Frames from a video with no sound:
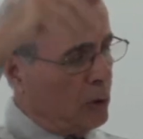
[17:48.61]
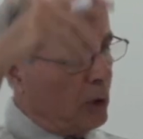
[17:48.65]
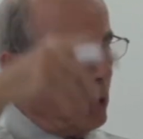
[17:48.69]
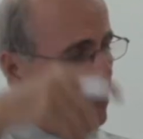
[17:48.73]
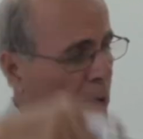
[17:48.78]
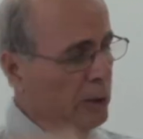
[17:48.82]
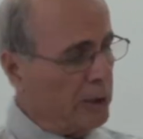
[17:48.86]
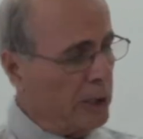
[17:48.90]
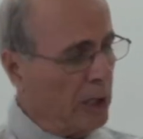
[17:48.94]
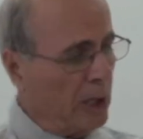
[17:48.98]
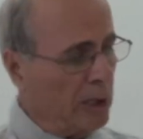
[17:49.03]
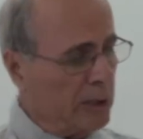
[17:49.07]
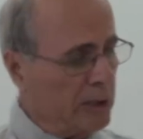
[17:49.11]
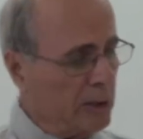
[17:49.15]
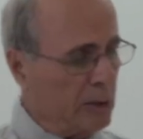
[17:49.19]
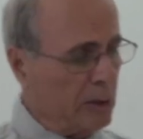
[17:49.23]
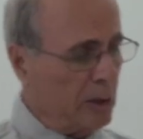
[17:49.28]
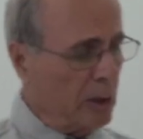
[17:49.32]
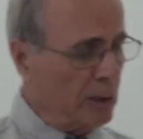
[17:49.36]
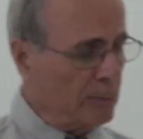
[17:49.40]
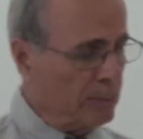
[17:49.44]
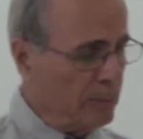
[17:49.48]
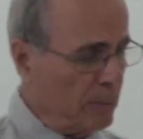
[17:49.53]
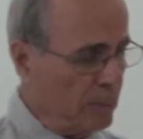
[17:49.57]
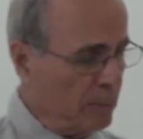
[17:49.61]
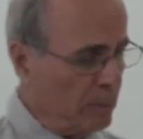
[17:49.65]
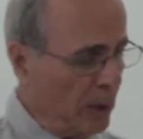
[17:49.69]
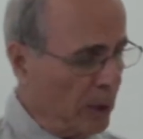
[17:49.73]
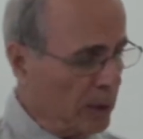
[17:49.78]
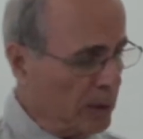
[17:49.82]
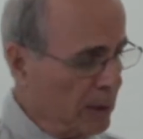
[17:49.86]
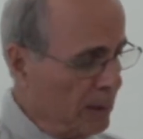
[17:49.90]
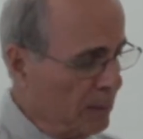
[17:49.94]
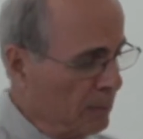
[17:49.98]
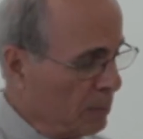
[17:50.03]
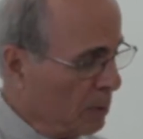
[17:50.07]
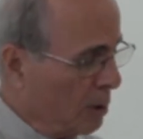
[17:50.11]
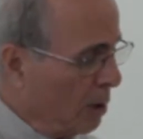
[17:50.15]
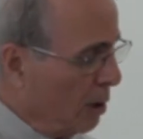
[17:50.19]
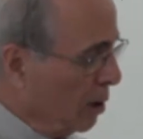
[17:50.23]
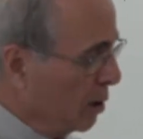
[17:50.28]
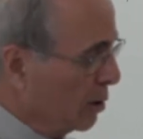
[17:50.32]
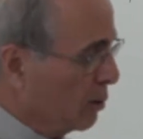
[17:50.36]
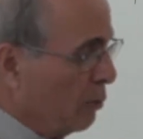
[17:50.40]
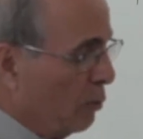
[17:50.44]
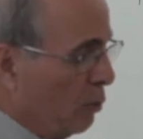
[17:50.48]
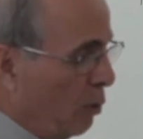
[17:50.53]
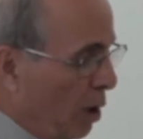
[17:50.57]
Call the bottom
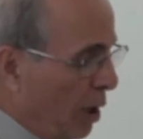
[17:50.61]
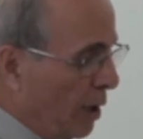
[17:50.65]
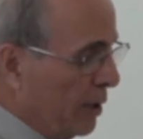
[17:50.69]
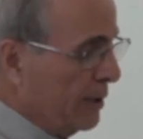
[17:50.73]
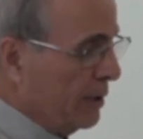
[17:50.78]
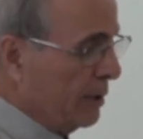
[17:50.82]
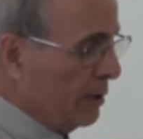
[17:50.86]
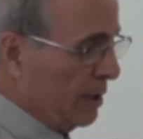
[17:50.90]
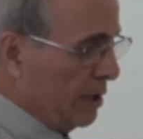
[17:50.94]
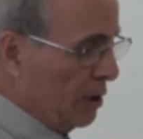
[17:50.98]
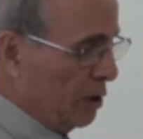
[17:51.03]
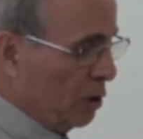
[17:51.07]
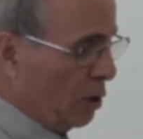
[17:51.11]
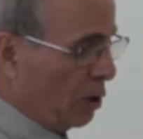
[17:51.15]
rod 1 in